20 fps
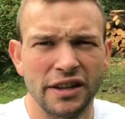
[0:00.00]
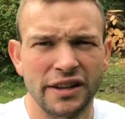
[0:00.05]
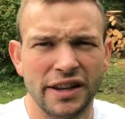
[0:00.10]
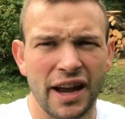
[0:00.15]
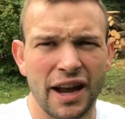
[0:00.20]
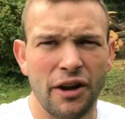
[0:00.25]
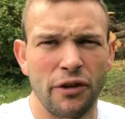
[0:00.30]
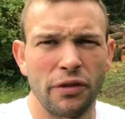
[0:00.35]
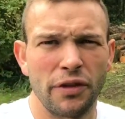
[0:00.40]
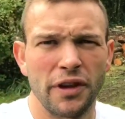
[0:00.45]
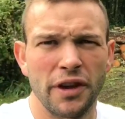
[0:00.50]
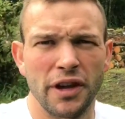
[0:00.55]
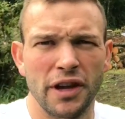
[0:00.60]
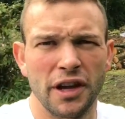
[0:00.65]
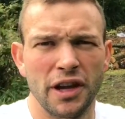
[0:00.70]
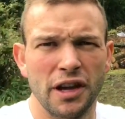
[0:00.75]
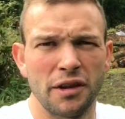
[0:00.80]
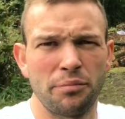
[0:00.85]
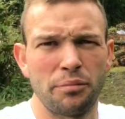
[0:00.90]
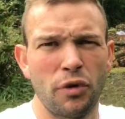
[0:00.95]
Down
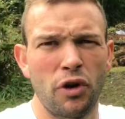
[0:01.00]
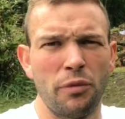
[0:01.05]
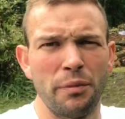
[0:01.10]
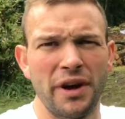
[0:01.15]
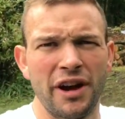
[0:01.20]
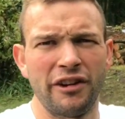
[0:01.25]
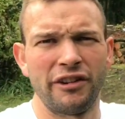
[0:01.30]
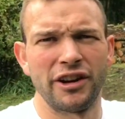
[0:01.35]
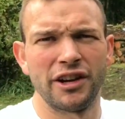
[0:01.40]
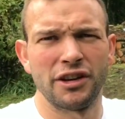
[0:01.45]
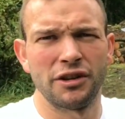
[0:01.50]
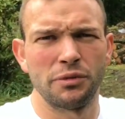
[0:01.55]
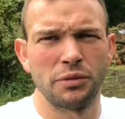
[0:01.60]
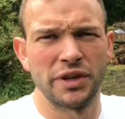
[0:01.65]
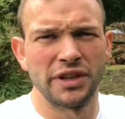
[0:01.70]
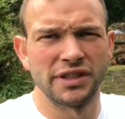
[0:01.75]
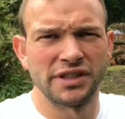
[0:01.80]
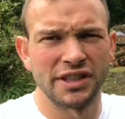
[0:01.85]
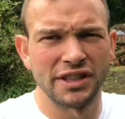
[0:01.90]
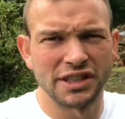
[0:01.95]
the bottom area
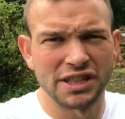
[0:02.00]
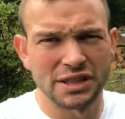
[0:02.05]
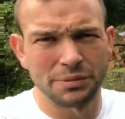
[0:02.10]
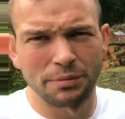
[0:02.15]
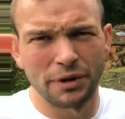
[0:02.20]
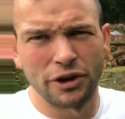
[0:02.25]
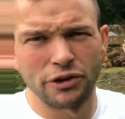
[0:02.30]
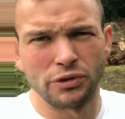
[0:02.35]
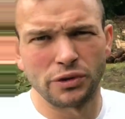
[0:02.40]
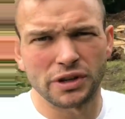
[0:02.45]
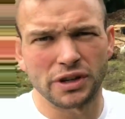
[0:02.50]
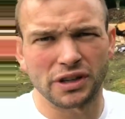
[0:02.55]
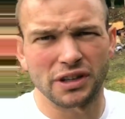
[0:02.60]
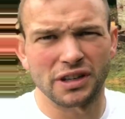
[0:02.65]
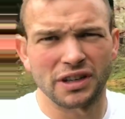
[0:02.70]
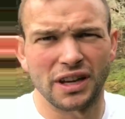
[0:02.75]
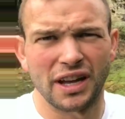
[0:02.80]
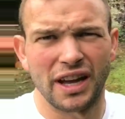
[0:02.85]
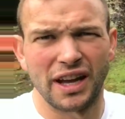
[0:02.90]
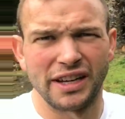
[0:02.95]
we can see the smoke
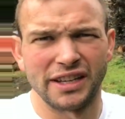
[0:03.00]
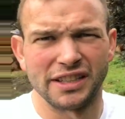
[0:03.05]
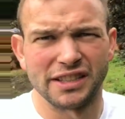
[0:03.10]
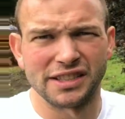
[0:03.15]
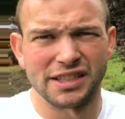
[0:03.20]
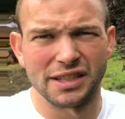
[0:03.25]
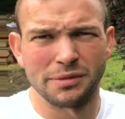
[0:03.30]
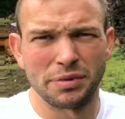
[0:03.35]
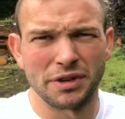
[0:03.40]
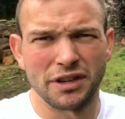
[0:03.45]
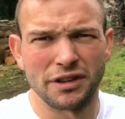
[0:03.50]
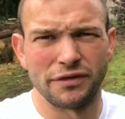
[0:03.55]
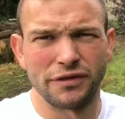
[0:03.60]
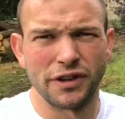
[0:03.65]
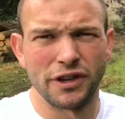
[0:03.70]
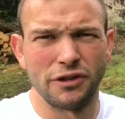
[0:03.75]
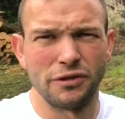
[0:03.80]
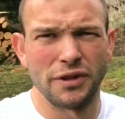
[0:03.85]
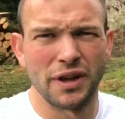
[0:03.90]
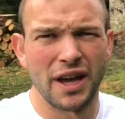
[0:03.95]
and you can see a bit of the
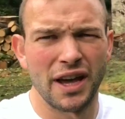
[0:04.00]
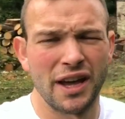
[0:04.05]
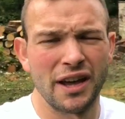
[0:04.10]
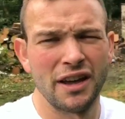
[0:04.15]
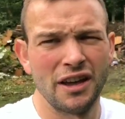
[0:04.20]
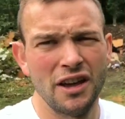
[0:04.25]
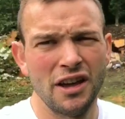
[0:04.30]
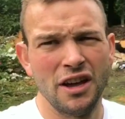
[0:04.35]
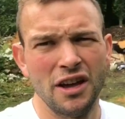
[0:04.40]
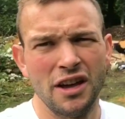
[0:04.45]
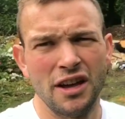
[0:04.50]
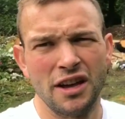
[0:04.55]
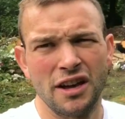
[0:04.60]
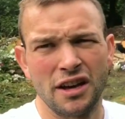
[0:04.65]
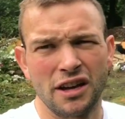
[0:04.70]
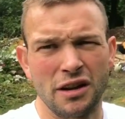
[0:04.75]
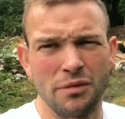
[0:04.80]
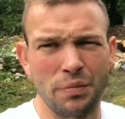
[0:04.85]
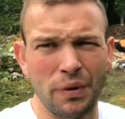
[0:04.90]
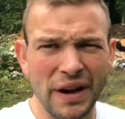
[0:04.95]
view there.
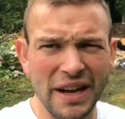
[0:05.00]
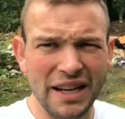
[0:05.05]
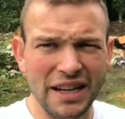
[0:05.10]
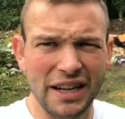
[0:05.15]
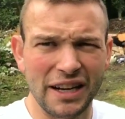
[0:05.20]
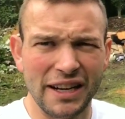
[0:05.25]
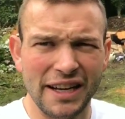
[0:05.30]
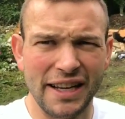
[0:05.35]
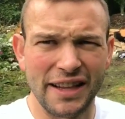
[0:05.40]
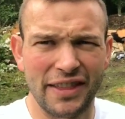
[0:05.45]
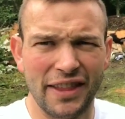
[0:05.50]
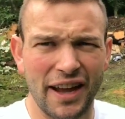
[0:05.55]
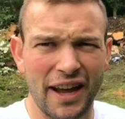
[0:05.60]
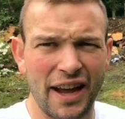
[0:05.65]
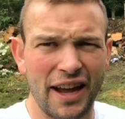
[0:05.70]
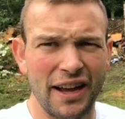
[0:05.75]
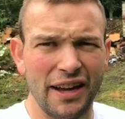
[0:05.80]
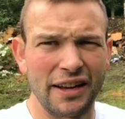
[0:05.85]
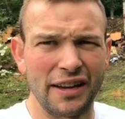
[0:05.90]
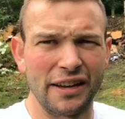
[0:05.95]
Completely cleared
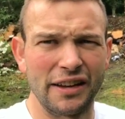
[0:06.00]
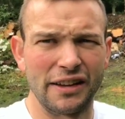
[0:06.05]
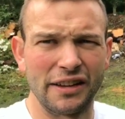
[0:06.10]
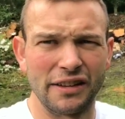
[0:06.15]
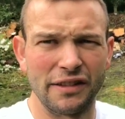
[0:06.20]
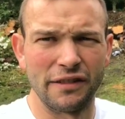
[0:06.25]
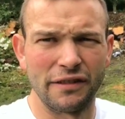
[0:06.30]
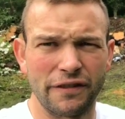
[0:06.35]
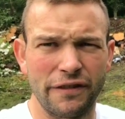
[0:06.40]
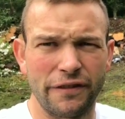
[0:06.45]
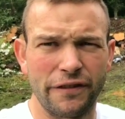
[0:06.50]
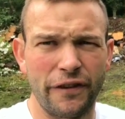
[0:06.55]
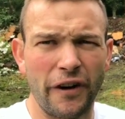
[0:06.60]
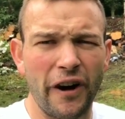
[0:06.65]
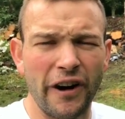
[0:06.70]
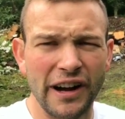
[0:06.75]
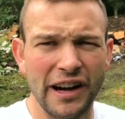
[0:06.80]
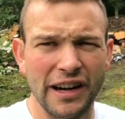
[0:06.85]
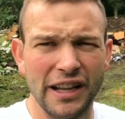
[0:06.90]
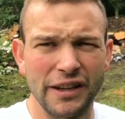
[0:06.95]
that.
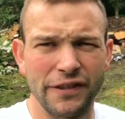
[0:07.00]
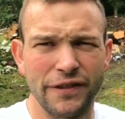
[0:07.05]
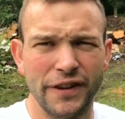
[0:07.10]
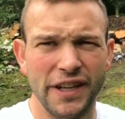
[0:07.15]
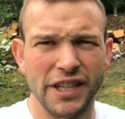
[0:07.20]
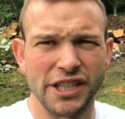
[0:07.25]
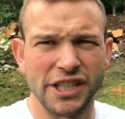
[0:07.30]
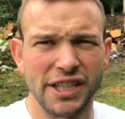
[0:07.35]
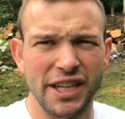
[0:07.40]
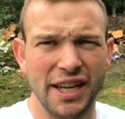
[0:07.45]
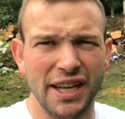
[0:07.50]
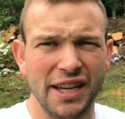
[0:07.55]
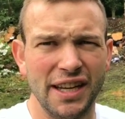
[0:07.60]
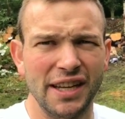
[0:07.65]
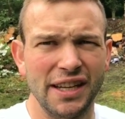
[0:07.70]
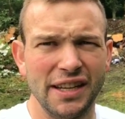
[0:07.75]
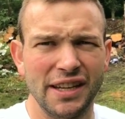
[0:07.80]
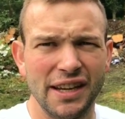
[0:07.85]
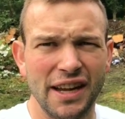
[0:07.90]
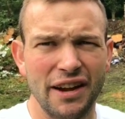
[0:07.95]
Finally finished it.
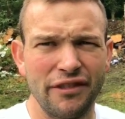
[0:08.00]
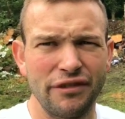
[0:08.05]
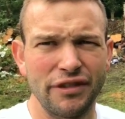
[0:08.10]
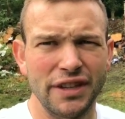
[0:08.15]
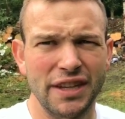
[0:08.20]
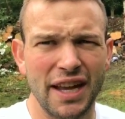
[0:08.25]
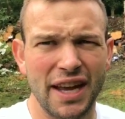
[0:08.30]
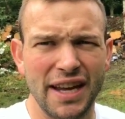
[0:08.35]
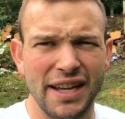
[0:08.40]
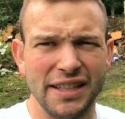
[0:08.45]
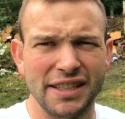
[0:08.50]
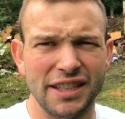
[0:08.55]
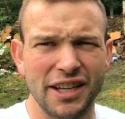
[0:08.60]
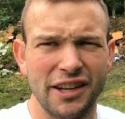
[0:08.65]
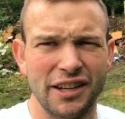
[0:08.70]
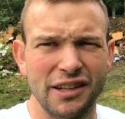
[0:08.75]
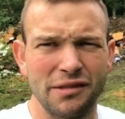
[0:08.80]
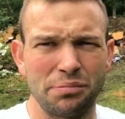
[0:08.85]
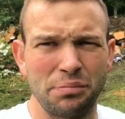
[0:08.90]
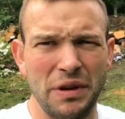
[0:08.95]
Every day it's
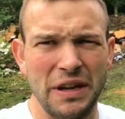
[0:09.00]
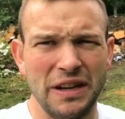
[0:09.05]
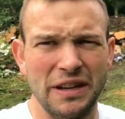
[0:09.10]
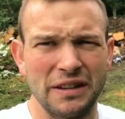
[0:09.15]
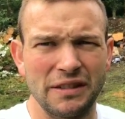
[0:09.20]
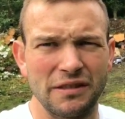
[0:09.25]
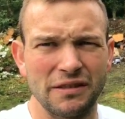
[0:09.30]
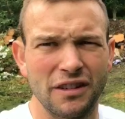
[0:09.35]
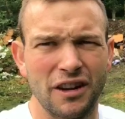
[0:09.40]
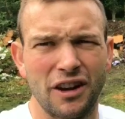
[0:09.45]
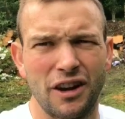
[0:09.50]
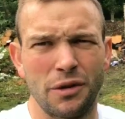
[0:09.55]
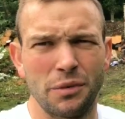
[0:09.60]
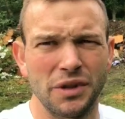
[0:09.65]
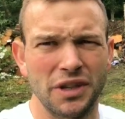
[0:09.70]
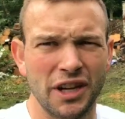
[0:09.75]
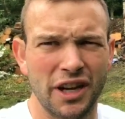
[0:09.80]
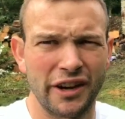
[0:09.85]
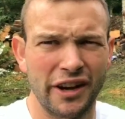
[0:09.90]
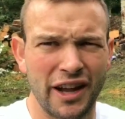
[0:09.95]
kind of been, oh, we're
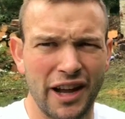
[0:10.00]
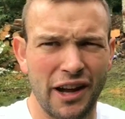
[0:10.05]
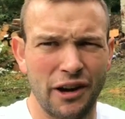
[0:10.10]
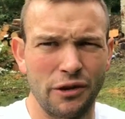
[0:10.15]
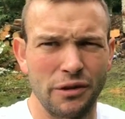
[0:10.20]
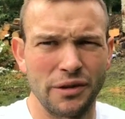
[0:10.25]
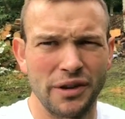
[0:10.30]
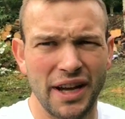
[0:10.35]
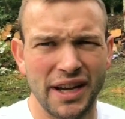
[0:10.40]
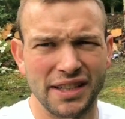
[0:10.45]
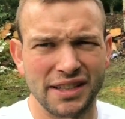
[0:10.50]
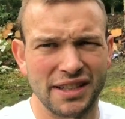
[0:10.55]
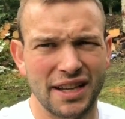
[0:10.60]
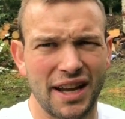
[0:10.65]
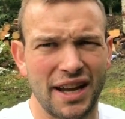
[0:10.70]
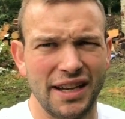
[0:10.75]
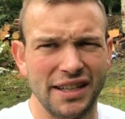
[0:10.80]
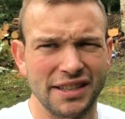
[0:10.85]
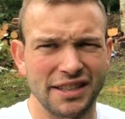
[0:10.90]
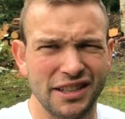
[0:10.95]
done now. Next
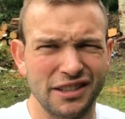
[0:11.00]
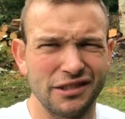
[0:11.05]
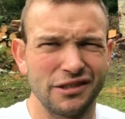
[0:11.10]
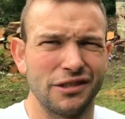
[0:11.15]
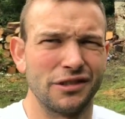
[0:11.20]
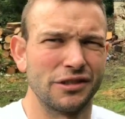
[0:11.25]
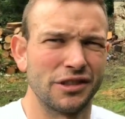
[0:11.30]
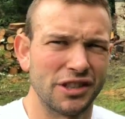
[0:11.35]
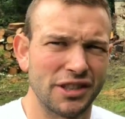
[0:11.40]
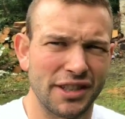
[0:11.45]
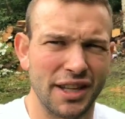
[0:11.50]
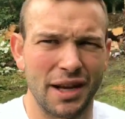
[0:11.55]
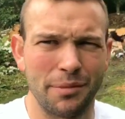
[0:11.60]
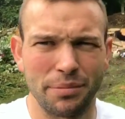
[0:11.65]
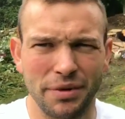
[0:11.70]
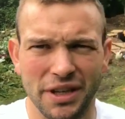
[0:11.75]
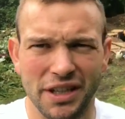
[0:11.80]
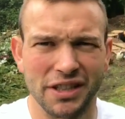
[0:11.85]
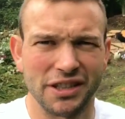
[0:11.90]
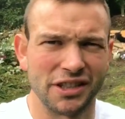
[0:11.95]
day it's like, oh, just that
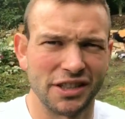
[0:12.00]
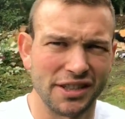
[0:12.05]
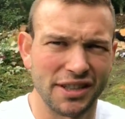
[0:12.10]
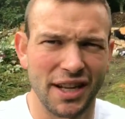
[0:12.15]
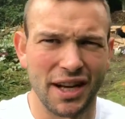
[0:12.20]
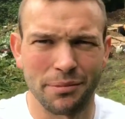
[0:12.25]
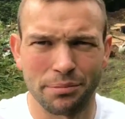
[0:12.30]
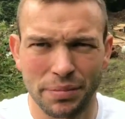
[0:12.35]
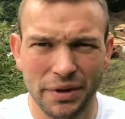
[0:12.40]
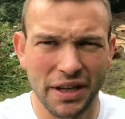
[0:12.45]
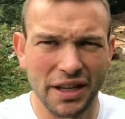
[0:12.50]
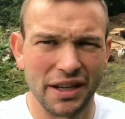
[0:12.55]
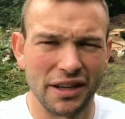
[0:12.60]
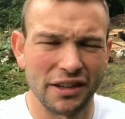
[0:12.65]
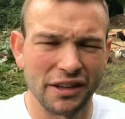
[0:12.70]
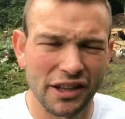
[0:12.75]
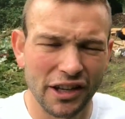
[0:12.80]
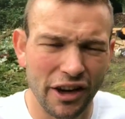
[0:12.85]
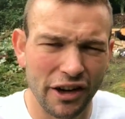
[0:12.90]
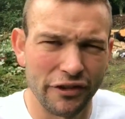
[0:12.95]
bit,
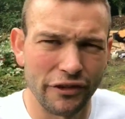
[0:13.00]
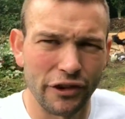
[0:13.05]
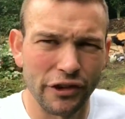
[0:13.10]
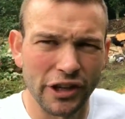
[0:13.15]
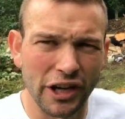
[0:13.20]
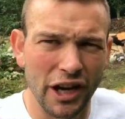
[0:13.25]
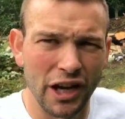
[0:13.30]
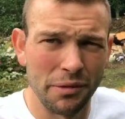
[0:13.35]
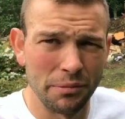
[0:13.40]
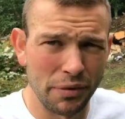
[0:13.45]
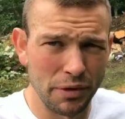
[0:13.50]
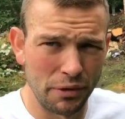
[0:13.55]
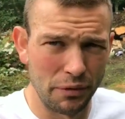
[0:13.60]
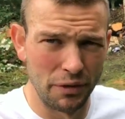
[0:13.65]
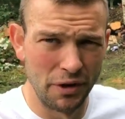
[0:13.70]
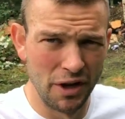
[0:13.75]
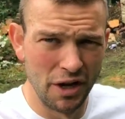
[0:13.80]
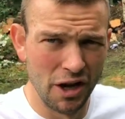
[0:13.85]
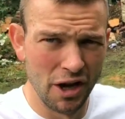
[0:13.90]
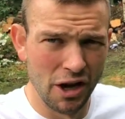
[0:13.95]
kind of ongoing, but
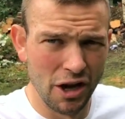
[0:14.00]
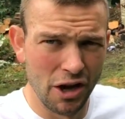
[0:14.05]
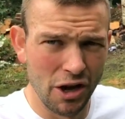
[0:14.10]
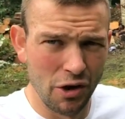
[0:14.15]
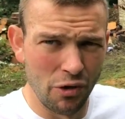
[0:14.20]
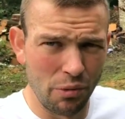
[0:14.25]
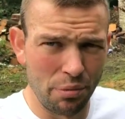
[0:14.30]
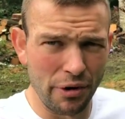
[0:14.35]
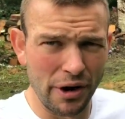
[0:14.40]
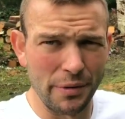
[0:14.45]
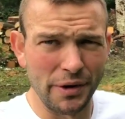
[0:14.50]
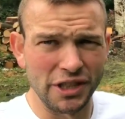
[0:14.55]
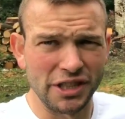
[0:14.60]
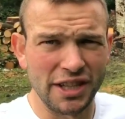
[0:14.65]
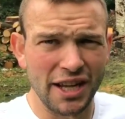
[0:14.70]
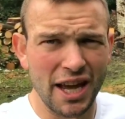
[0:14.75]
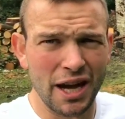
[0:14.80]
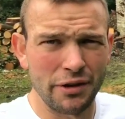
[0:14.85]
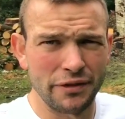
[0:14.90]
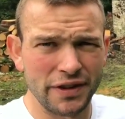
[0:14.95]
pretty much
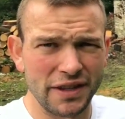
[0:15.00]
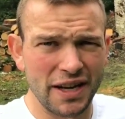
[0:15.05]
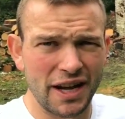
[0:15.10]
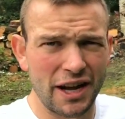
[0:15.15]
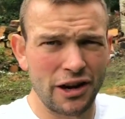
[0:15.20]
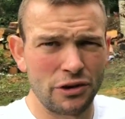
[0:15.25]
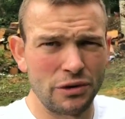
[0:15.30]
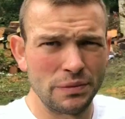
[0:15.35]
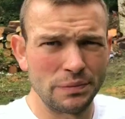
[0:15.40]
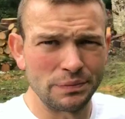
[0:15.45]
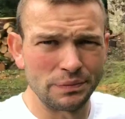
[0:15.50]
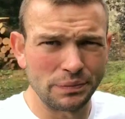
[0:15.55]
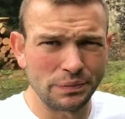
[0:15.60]
there with it now.